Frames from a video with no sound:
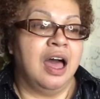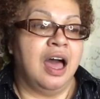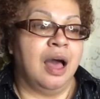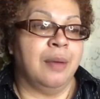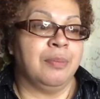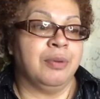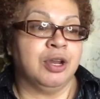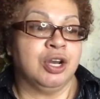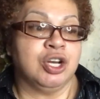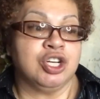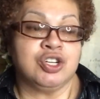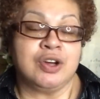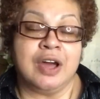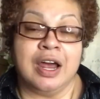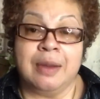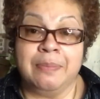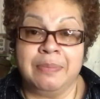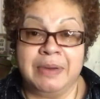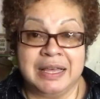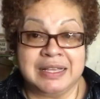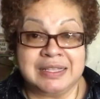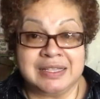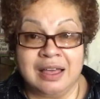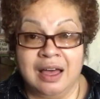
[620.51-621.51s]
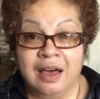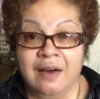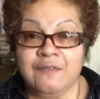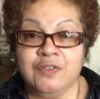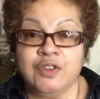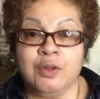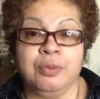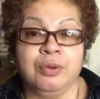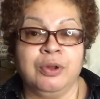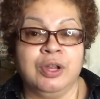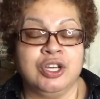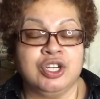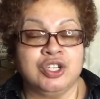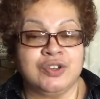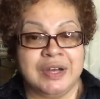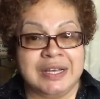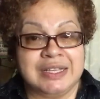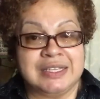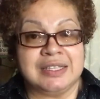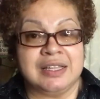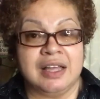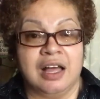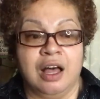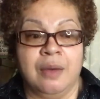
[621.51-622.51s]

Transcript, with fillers: I'm gonna try to be as comfortable and dressed